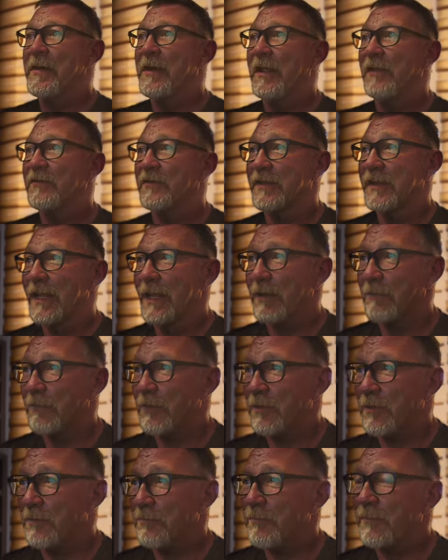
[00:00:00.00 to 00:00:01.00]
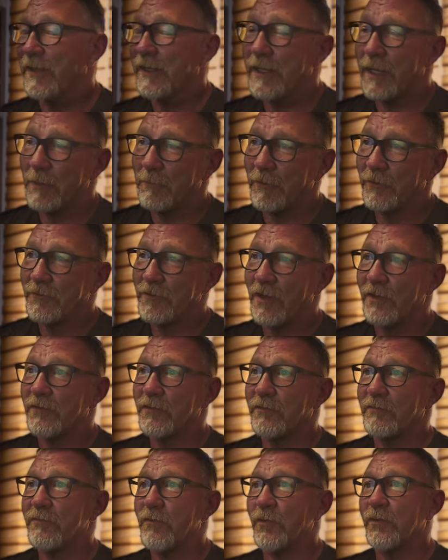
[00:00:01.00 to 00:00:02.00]
Has a camera. The camera
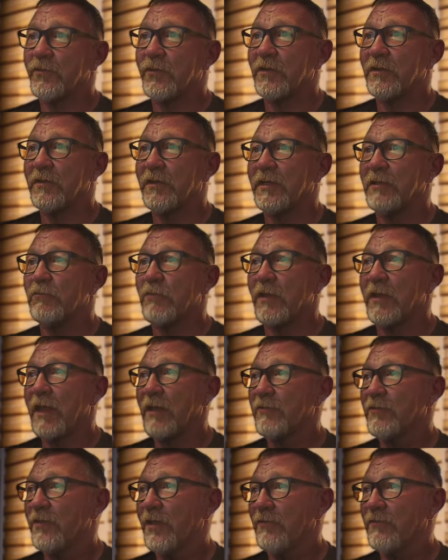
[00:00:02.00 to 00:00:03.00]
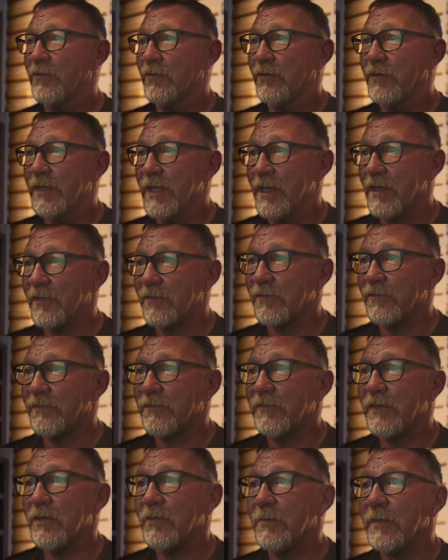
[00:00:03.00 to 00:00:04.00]
sucks, unfortunately. Runout sensor, yes.
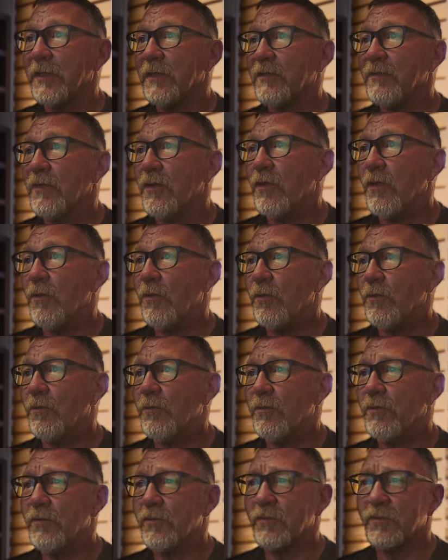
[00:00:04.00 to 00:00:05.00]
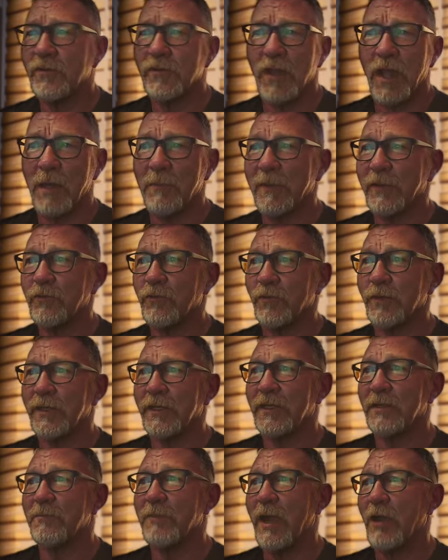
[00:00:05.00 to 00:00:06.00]
Filament
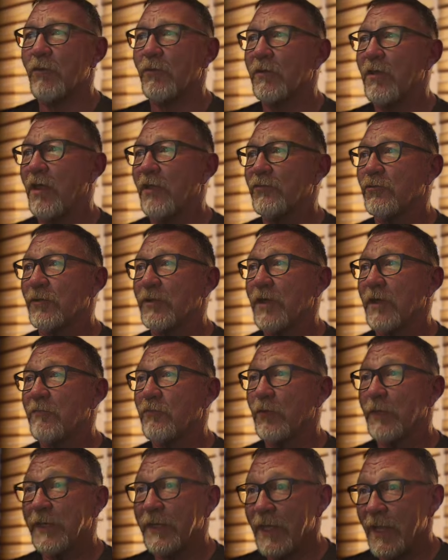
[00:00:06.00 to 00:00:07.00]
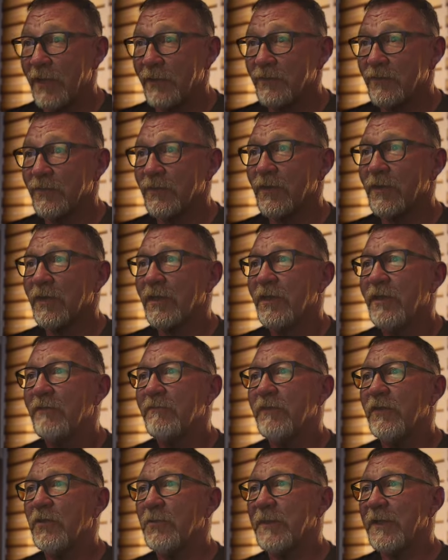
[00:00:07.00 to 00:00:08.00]
odometry, power loss recovery, yes.
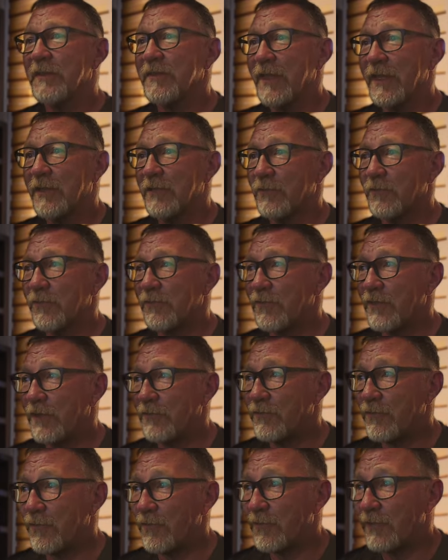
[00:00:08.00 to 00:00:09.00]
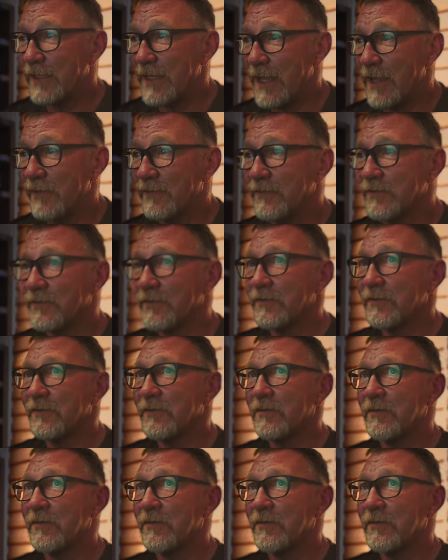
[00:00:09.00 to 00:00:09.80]
Filament tangle sensor, yes.